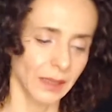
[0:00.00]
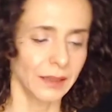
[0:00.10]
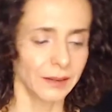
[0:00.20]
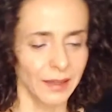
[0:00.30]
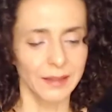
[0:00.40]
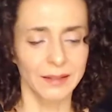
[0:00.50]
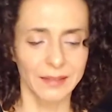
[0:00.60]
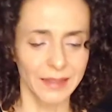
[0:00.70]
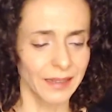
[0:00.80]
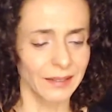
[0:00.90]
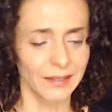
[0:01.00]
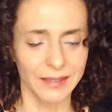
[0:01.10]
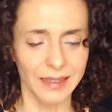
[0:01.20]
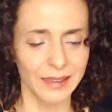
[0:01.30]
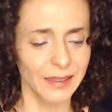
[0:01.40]
Da, da, da, da,
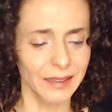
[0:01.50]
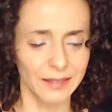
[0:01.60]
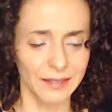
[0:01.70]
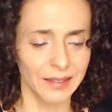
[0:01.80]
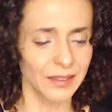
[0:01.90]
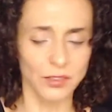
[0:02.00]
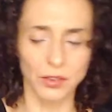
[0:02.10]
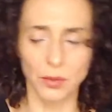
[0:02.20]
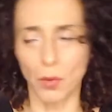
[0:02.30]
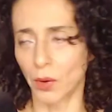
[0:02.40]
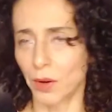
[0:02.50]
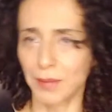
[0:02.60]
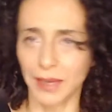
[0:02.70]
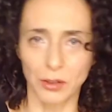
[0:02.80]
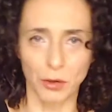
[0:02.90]
da, da, da, da. So more
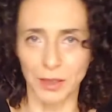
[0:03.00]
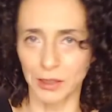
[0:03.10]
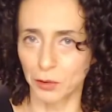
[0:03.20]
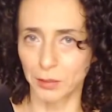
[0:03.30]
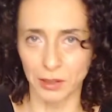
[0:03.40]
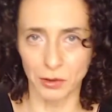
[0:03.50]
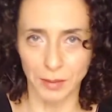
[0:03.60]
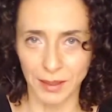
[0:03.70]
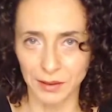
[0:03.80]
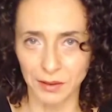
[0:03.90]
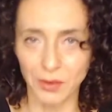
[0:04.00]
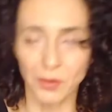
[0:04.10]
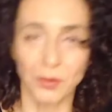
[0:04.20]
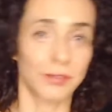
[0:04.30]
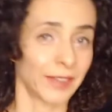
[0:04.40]
me, do, me, do, me, do, me, do,
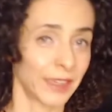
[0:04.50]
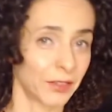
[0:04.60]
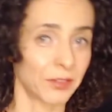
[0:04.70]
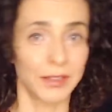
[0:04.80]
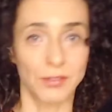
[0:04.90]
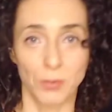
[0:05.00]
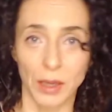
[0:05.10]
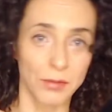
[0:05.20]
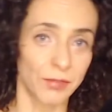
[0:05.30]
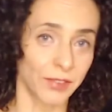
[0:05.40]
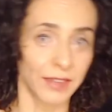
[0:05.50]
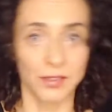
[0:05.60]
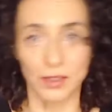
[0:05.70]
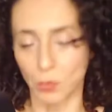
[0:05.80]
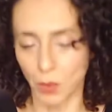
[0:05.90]
or flat 3, 1, flat
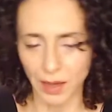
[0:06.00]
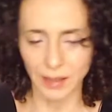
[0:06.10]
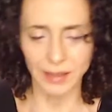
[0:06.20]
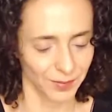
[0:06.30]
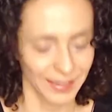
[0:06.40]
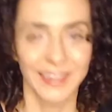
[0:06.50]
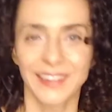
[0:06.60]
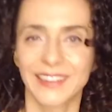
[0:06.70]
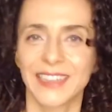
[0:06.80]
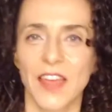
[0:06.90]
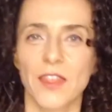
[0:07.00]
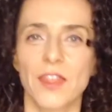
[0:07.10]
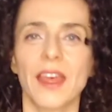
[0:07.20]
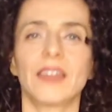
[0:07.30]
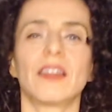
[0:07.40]
3, 1. And
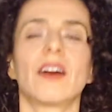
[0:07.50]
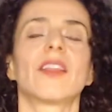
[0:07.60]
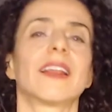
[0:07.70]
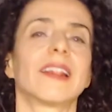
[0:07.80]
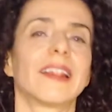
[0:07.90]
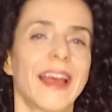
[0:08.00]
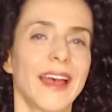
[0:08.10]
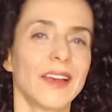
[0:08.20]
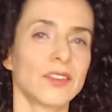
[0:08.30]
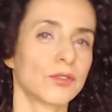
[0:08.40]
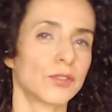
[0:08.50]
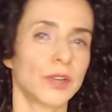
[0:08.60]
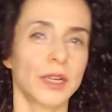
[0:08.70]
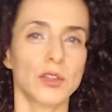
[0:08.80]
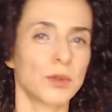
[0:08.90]
then on that last
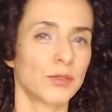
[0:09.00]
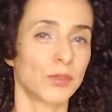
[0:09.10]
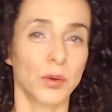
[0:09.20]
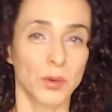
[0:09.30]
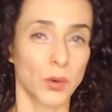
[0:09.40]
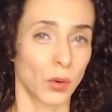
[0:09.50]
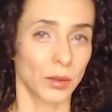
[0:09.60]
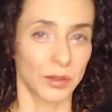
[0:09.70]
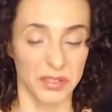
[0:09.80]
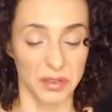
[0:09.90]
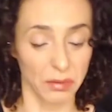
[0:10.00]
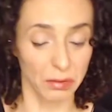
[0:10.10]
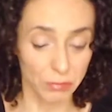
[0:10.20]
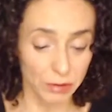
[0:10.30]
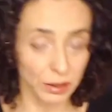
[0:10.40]
phrase before the chorus, that
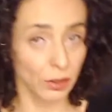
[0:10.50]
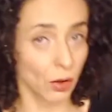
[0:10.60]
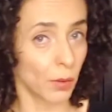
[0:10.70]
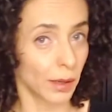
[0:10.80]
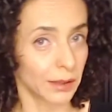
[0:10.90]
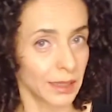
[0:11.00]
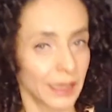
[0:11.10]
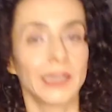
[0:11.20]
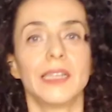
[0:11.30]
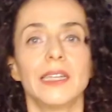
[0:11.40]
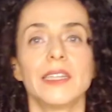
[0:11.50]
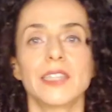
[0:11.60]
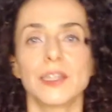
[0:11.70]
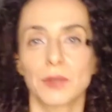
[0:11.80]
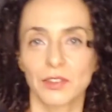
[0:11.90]
really low one,
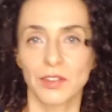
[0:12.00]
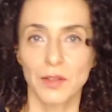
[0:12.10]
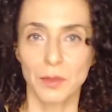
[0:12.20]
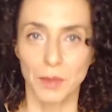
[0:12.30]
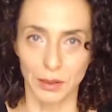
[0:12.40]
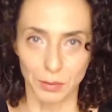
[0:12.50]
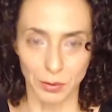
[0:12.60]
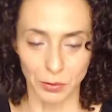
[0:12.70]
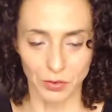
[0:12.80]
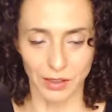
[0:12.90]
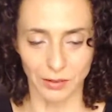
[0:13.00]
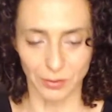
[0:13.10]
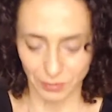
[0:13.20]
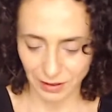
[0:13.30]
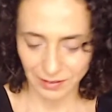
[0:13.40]
she brings in the minor blues scale,
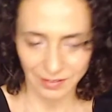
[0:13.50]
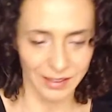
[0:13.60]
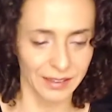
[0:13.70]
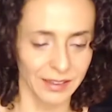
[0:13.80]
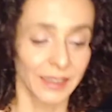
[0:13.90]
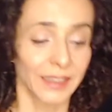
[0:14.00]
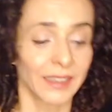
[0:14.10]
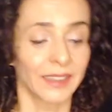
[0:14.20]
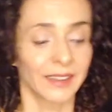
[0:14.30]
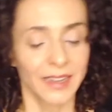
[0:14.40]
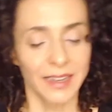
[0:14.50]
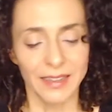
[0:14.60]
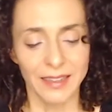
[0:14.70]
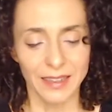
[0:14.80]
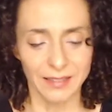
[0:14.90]
right? It's like la
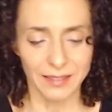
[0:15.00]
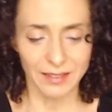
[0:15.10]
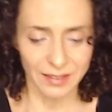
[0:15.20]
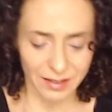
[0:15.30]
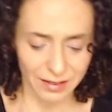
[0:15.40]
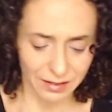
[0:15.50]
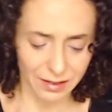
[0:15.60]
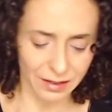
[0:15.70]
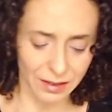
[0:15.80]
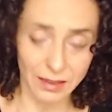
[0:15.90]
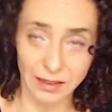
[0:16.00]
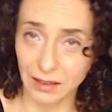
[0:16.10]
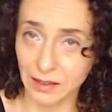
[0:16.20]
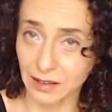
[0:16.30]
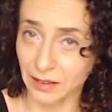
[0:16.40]
da da da da da
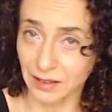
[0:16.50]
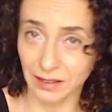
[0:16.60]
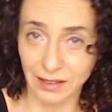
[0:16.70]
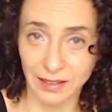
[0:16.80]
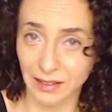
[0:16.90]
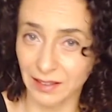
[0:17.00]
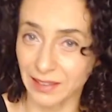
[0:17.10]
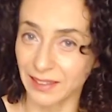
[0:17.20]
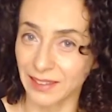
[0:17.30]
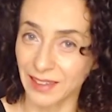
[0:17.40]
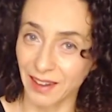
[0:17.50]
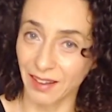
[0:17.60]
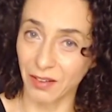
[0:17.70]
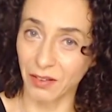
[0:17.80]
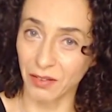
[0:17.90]
da da da da
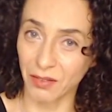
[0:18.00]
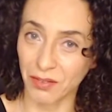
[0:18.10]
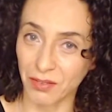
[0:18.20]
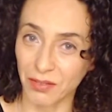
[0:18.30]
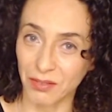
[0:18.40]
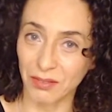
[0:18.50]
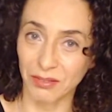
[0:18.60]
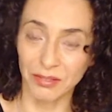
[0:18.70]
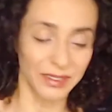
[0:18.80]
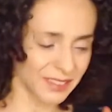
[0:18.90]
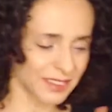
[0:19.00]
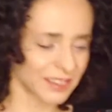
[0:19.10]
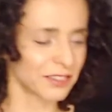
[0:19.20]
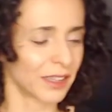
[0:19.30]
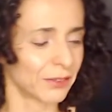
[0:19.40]
da. Let's listen
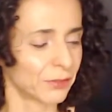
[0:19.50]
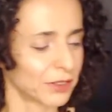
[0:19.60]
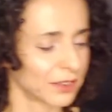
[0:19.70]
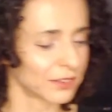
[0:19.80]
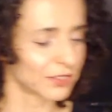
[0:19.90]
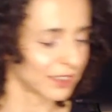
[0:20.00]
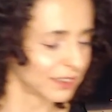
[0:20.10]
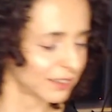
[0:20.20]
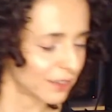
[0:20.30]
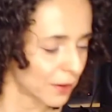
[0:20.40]
to that for another second.